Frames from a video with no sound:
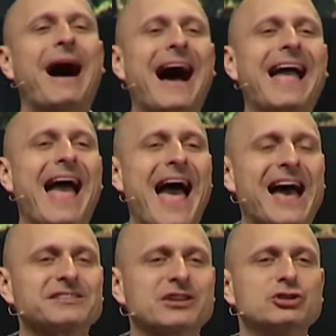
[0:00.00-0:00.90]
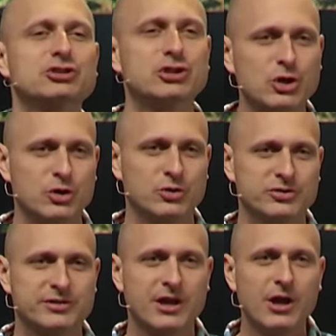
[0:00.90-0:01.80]
I ask
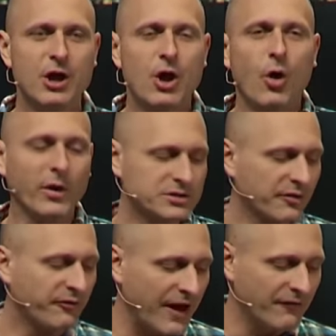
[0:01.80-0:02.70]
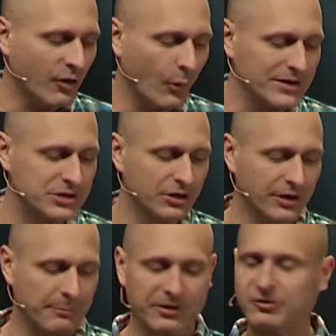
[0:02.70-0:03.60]
dudes, what's your favorite Winter
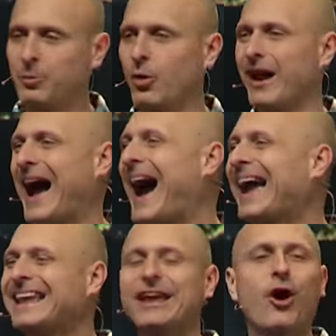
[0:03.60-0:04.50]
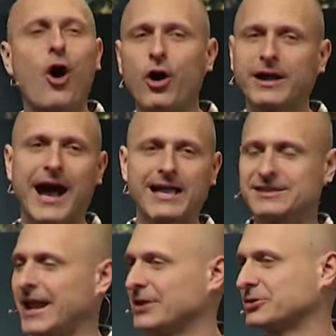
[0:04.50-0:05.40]
Olympic sport? I get all kinds
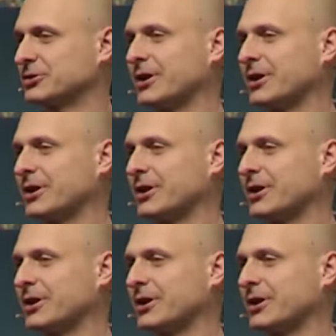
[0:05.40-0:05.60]
of answers.